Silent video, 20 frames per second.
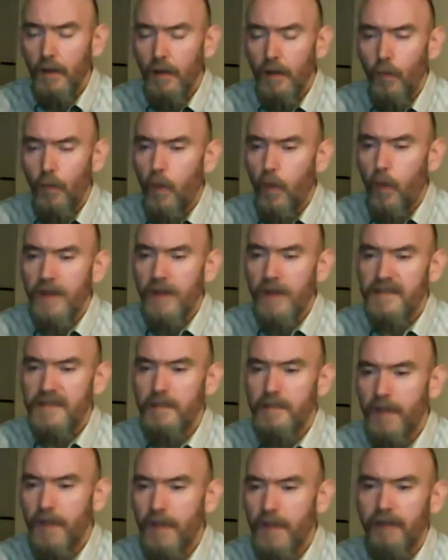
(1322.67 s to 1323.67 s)
What is the
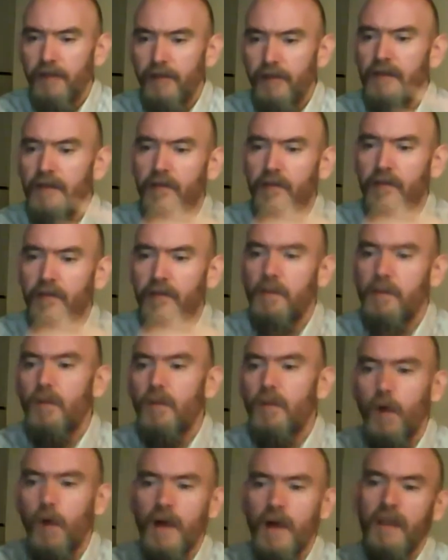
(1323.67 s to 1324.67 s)
benefit to me
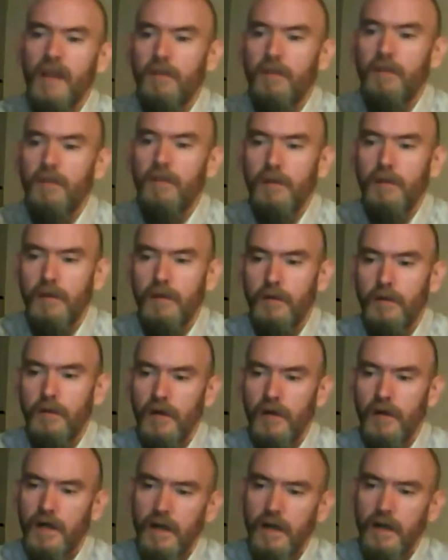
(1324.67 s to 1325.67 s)
walking through the
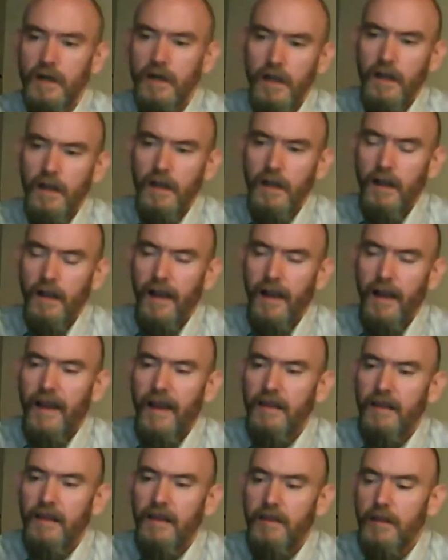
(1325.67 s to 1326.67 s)
door?
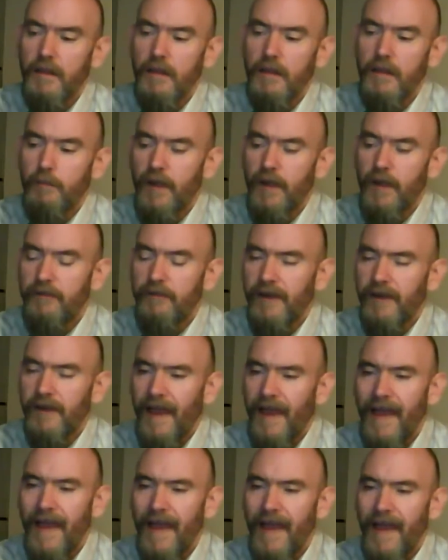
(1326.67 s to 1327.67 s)
And the benefit
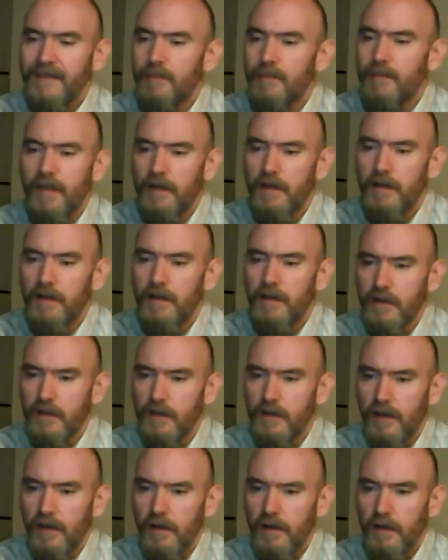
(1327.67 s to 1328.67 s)
has to be culture,
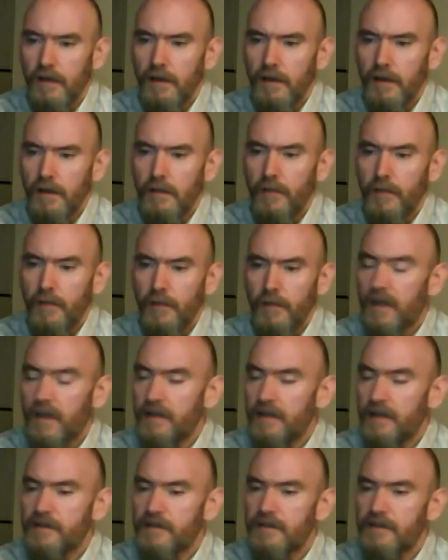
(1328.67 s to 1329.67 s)

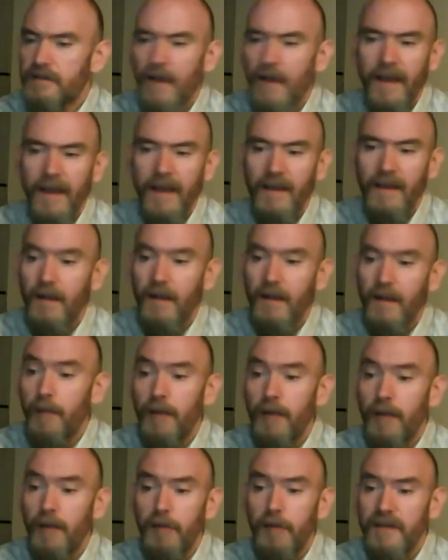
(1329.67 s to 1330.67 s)
because I can get a
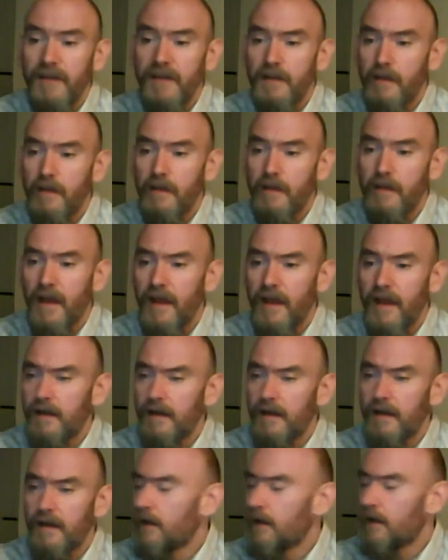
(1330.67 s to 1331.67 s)
better price
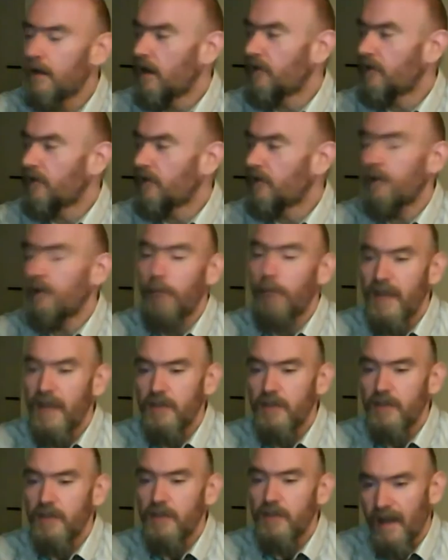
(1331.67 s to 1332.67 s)
online. If I'm
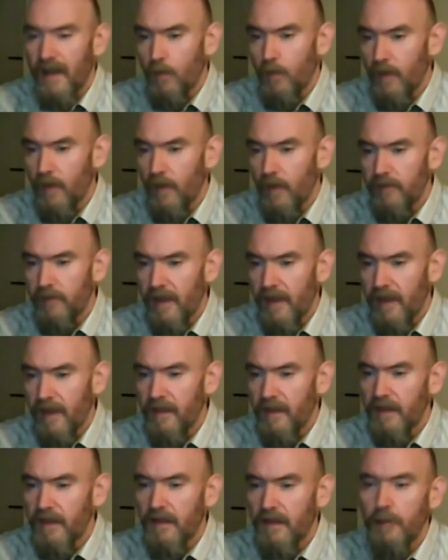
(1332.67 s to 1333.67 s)
patient, I can wait for that
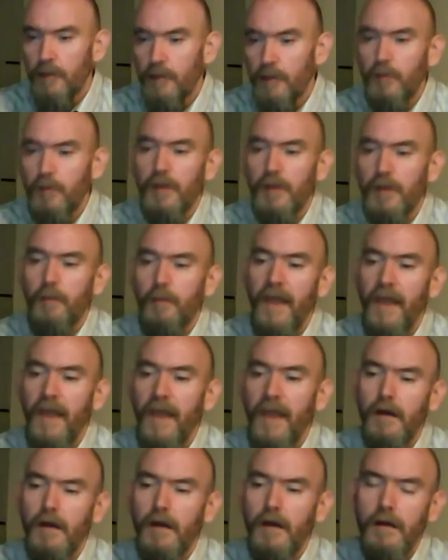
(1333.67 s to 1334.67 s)
thing to come through the
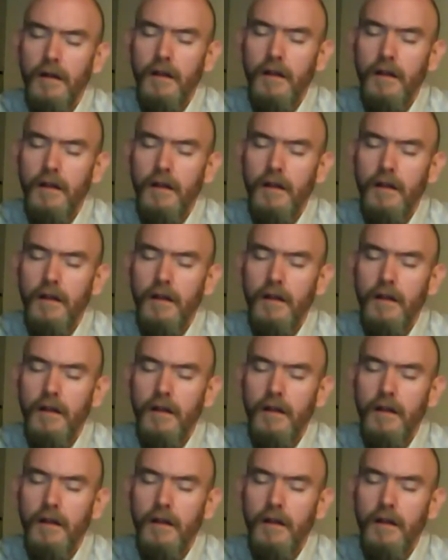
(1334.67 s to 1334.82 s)
mail.